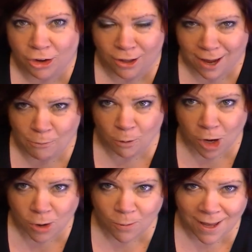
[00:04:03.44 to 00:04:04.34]
girl I
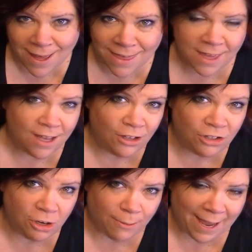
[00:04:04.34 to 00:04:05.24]
work with,
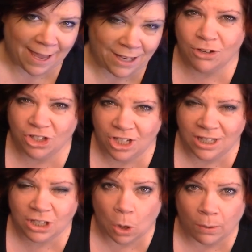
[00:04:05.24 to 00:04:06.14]
Joanne,
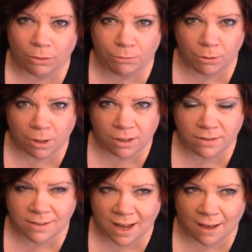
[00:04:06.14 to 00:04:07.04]
she's going through her
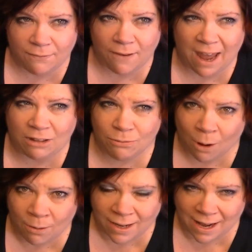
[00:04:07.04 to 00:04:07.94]
stuff and
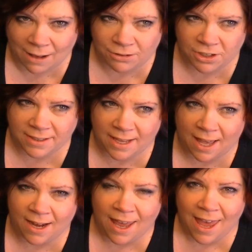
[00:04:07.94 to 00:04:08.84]
throwing it out, she
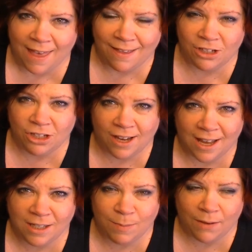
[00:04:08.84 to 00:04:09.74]
said. And she
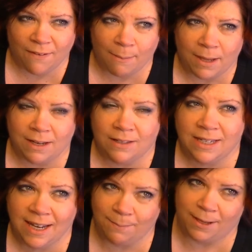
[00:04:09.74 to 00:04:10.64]
asked me if I'm into
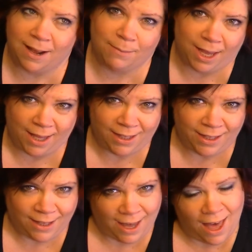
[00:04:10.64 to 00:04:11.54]
stamps, and I'm like,
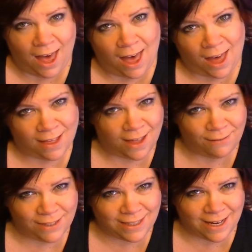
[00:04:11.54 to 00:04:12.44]
yeah, I
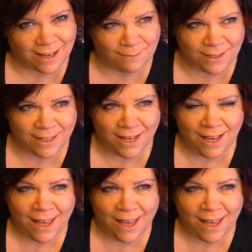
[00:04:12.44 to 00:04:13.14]
love stamps.